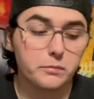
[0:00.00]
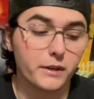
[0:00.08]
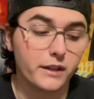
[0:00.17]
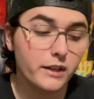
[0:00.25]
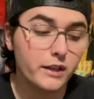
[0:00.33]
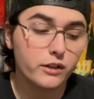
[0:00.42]

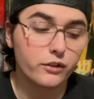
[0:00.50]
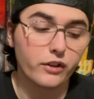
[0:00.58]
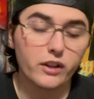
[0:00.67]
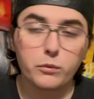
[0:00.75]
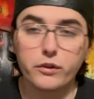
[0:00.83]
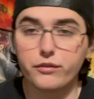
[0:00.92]
but those
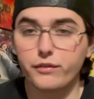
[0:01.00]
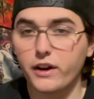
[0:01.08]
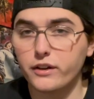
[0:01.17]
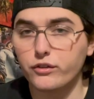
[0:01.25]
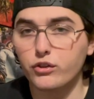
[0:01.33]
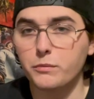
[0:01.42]
other ones
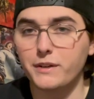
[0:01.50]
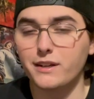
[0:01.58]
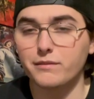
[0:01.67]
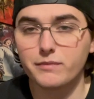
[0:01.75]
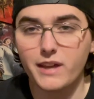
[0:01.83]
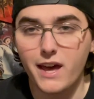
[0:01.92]
very
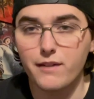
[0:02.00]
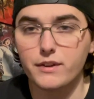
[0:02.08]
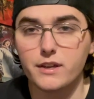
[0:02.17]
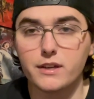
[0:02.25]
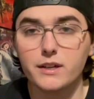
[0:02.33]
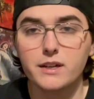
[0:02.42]
doomy,
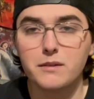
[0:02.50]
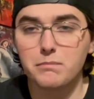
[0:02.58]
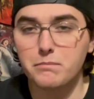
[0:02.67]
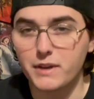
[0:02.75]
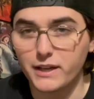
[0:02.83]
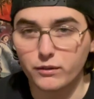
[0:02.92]
heavy,
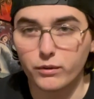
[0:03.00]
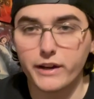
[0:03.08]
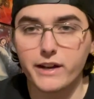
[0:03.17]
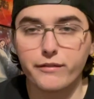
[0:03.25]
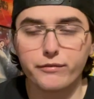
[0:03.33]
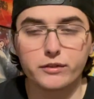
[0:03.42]
big riff.